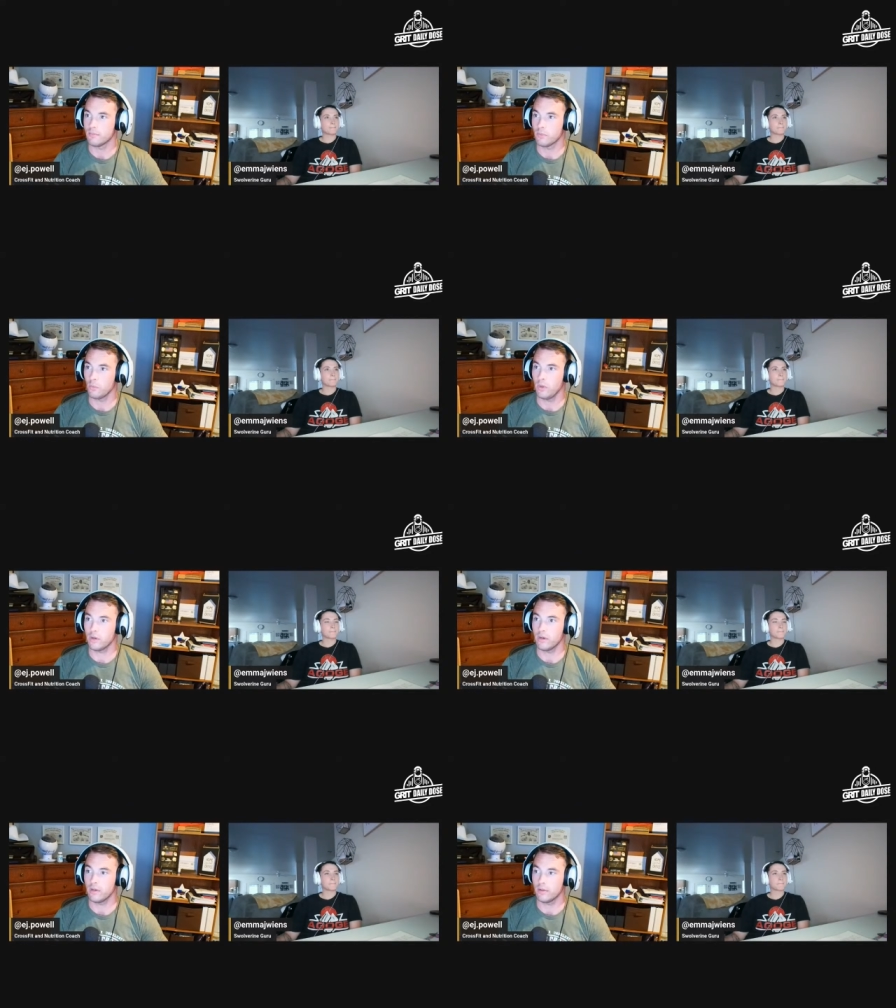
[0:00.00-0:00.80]
Weird.
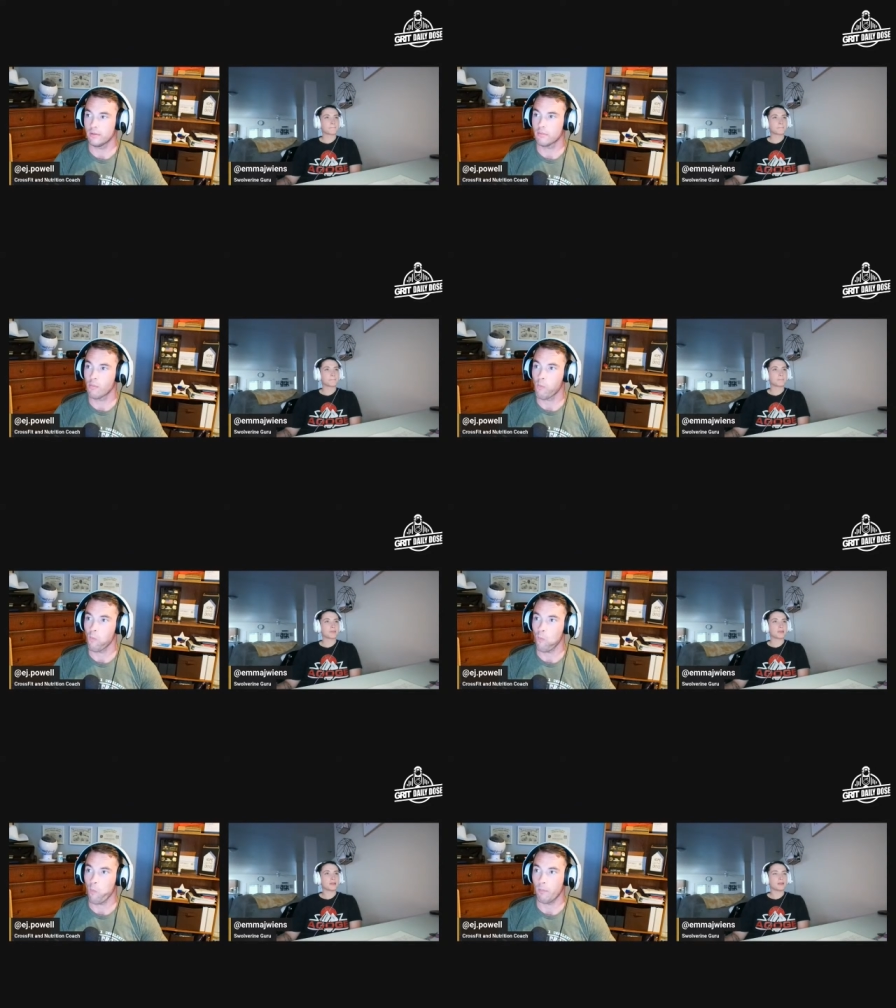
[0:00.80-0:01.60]

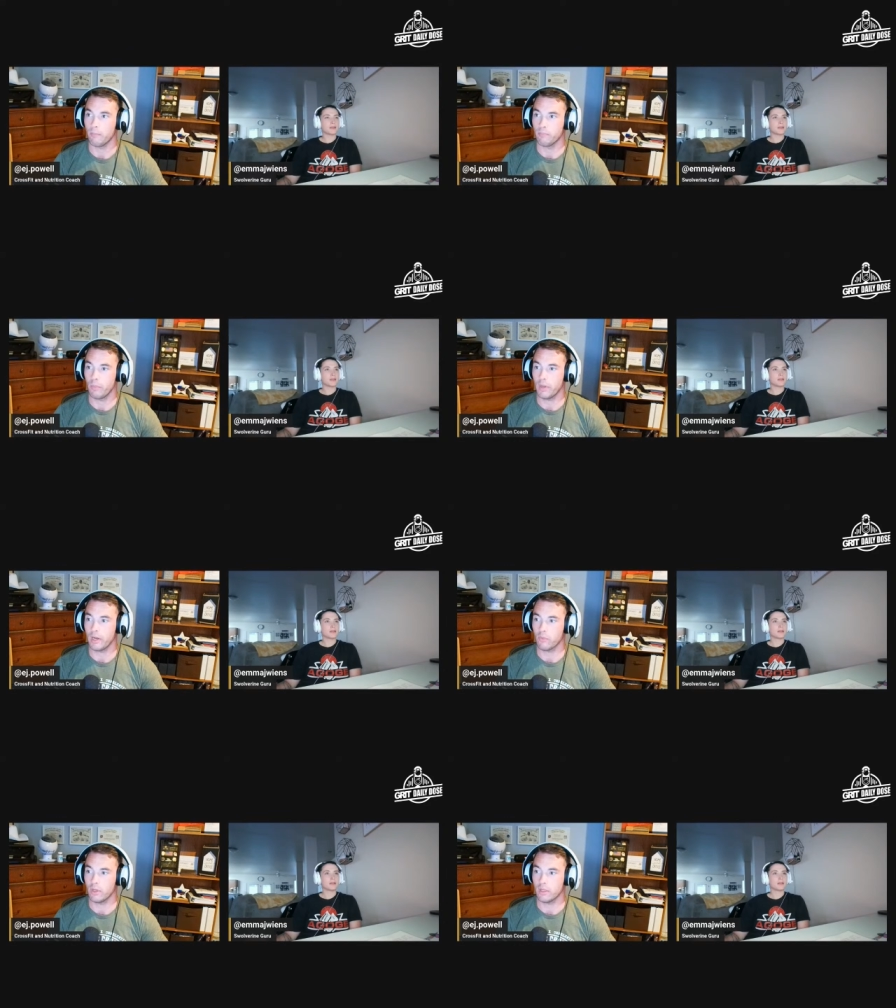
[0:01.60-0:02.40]
Maybe I got to
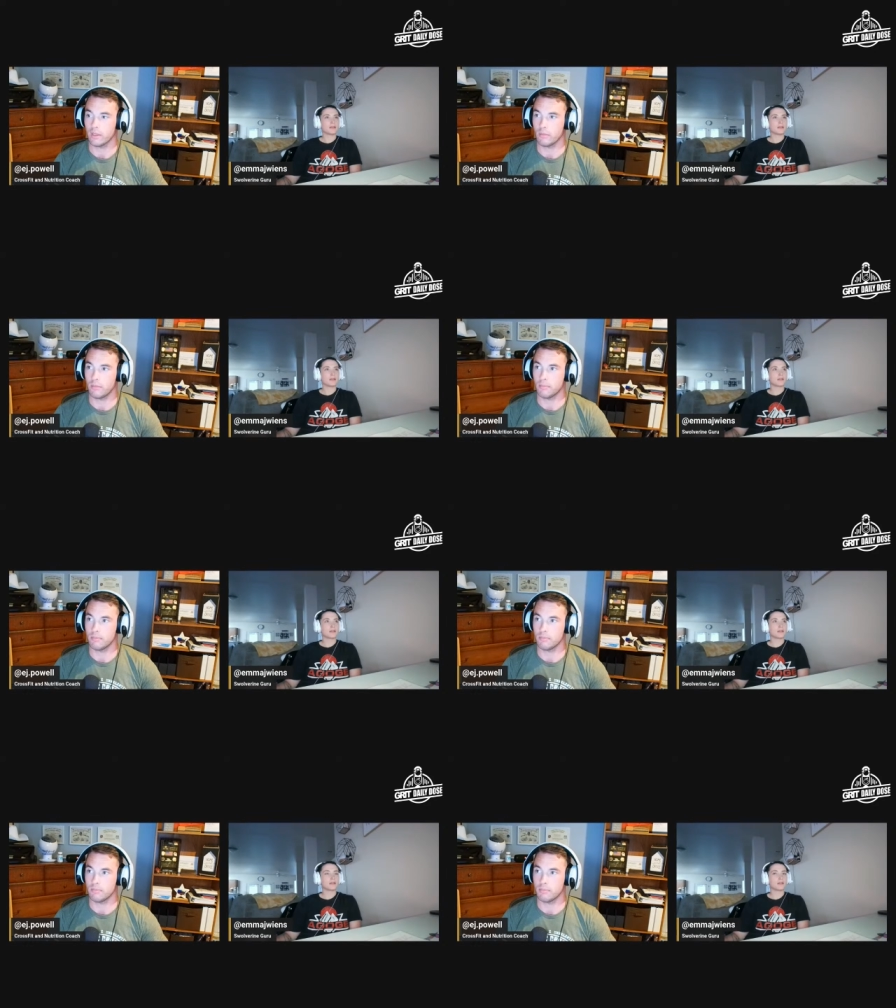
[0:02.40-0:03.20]
re-click the
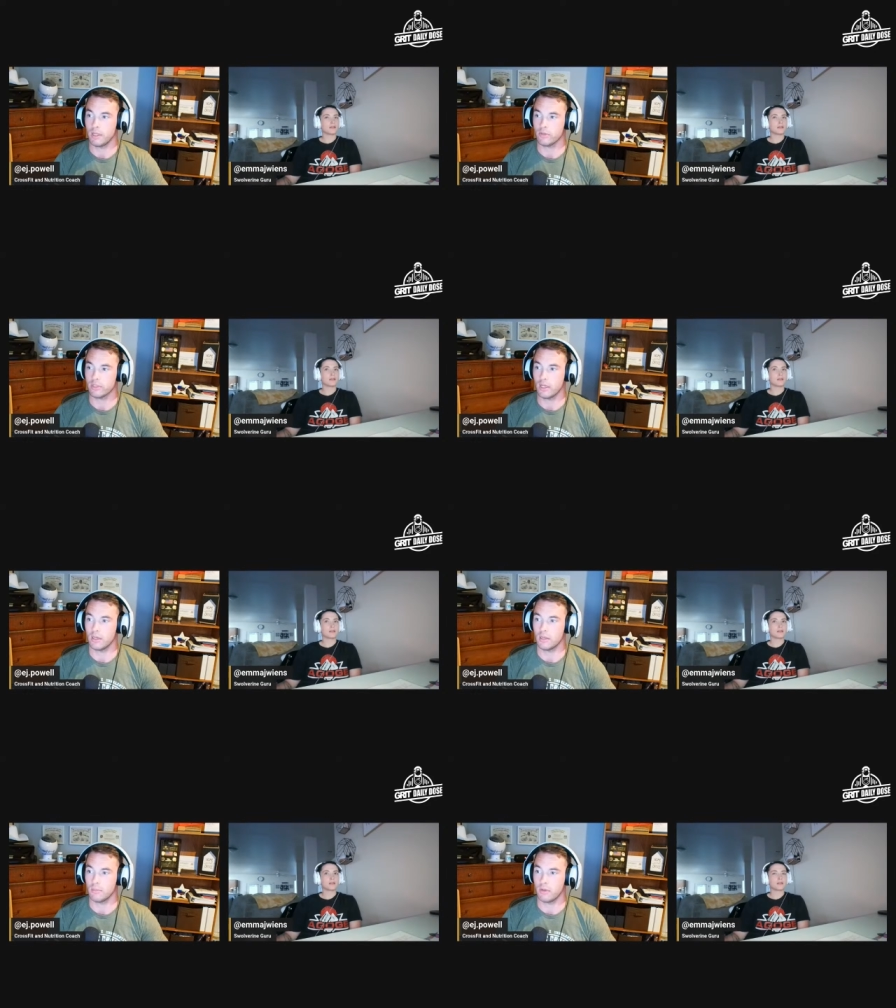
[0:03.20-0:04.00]
bell sign on
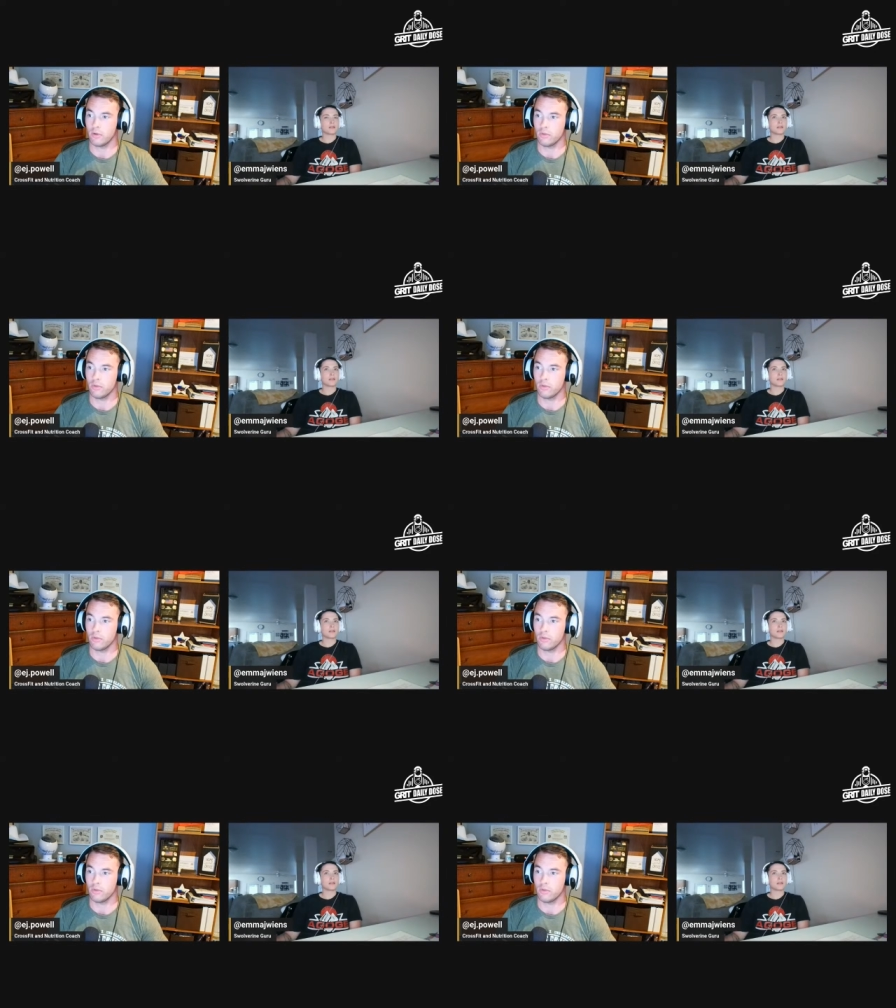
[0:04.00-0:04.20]
my own